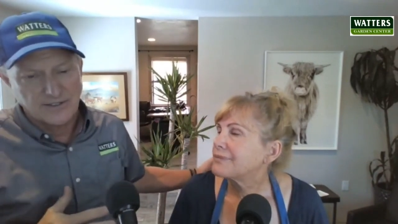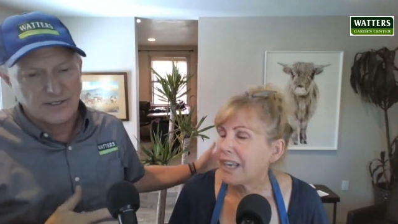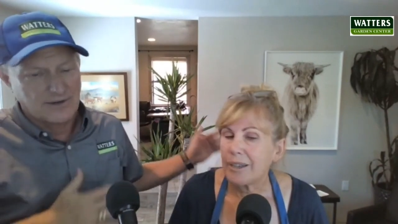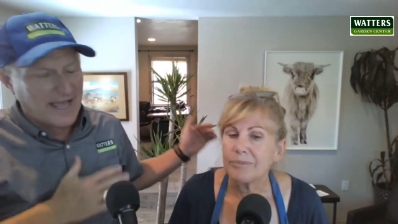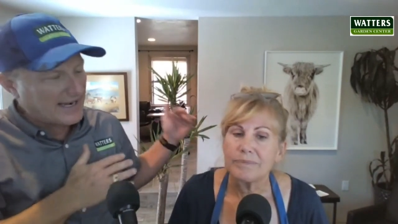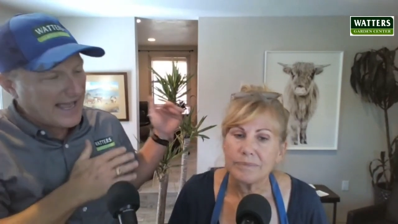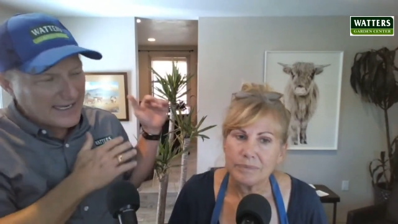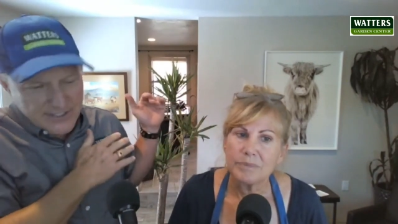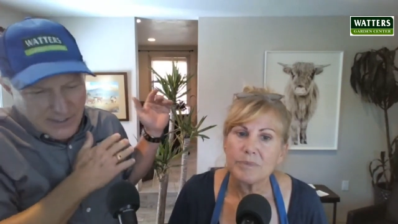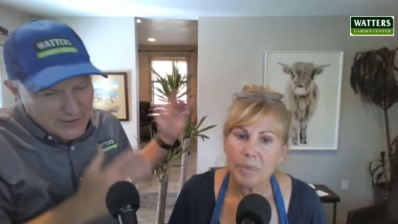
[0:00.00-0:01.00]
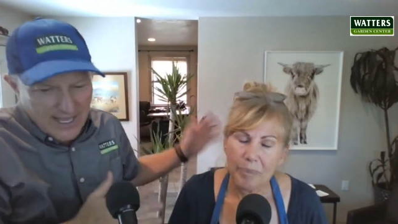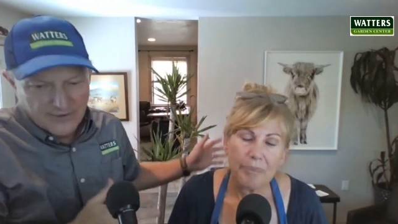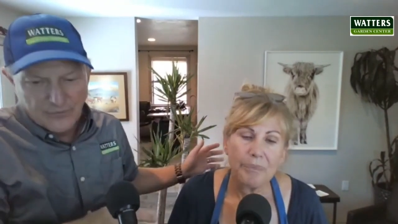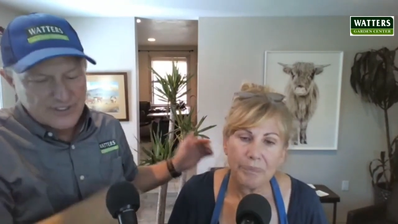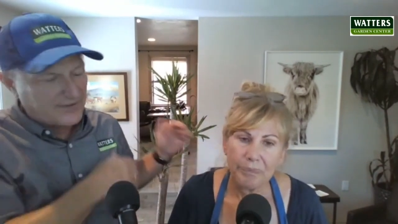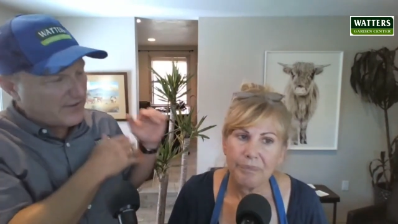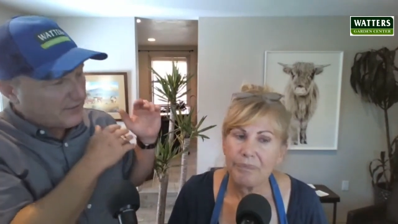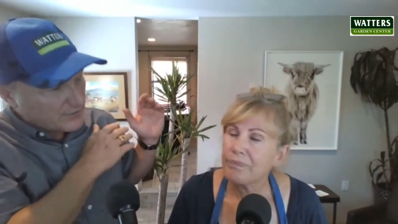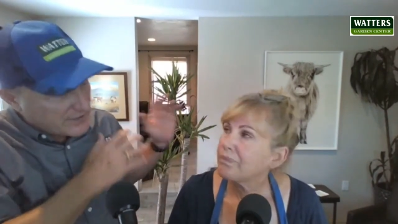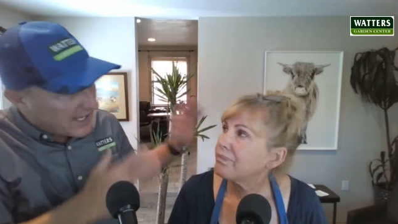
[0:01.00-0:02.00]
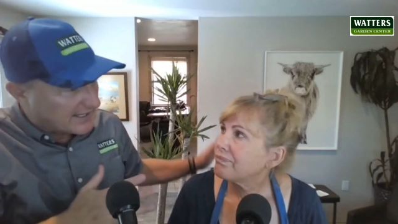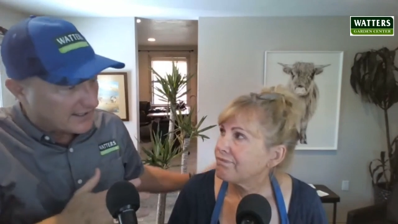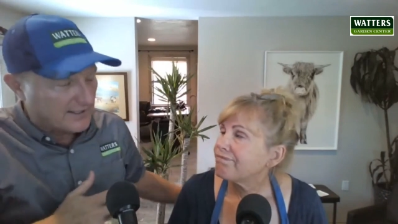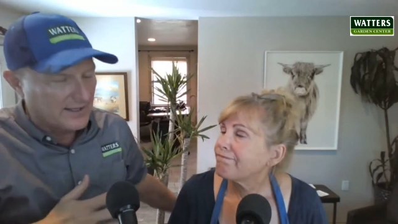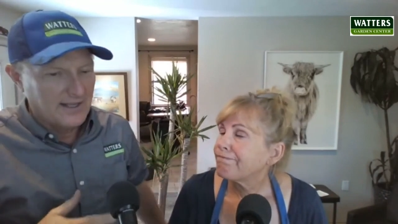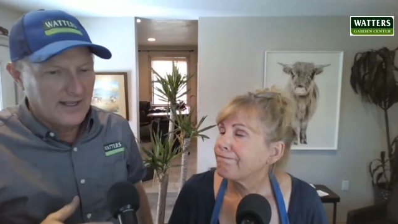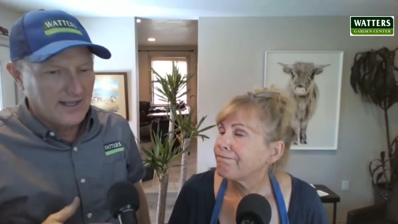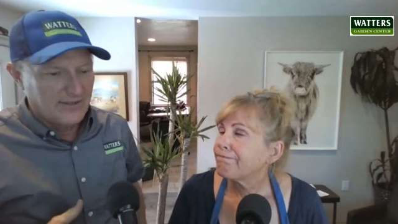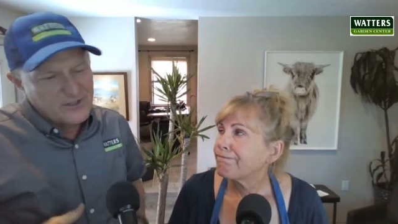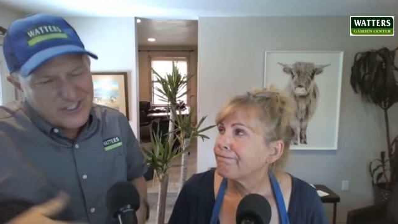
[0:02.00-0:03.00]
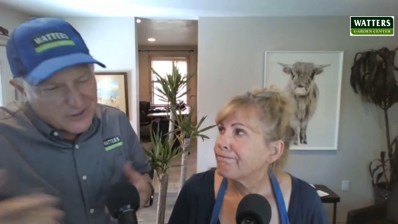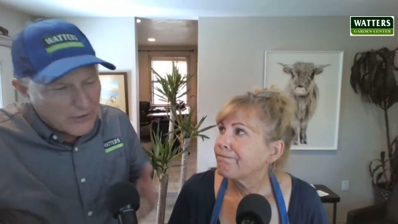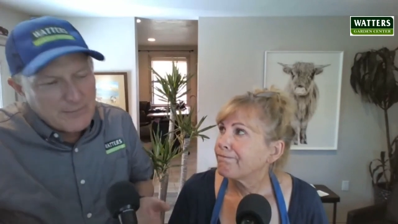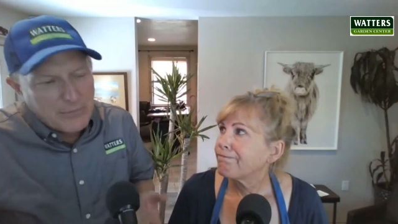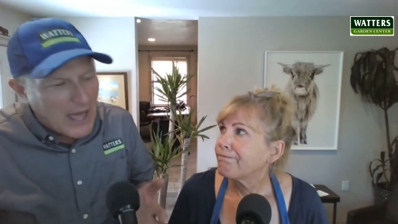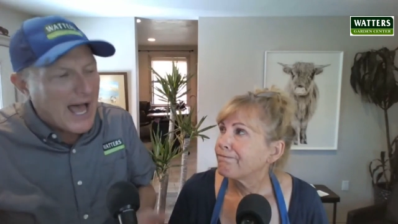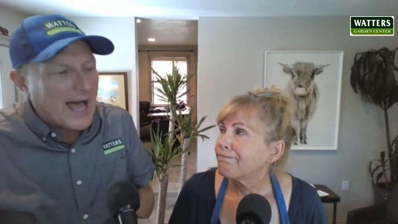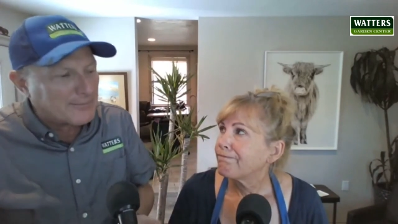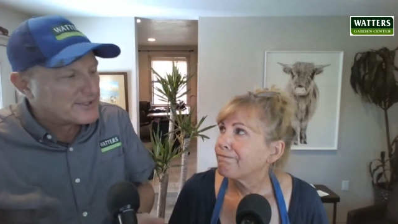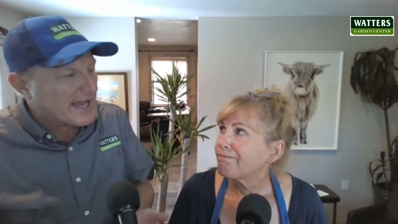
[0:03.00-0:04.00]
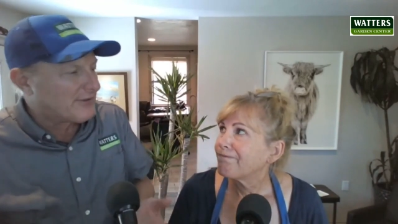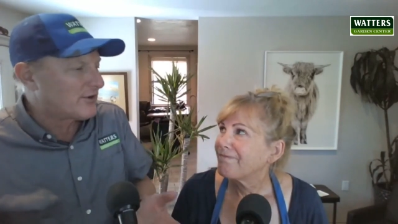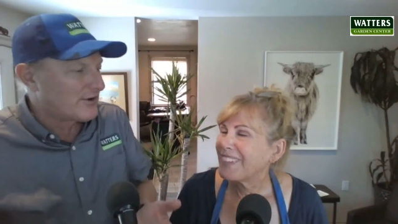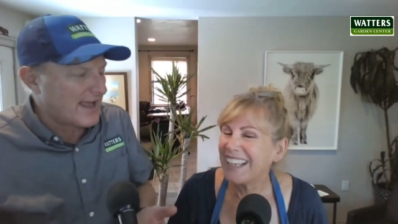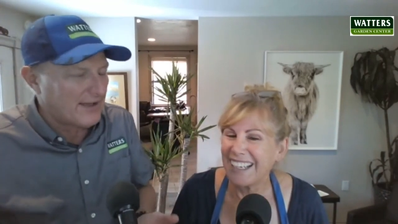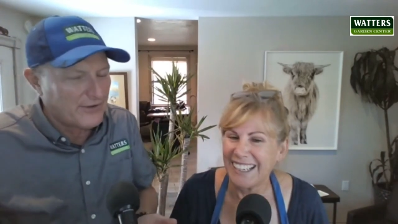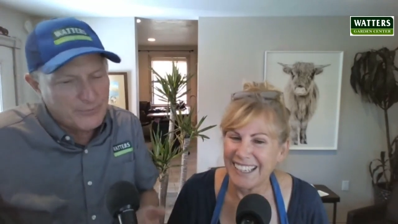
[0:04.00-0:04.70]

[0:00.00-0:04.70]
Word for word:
Speaker 1: Yeah. So lilacs, they're done. Forsythia, they're done they're just green blobs out there now. They're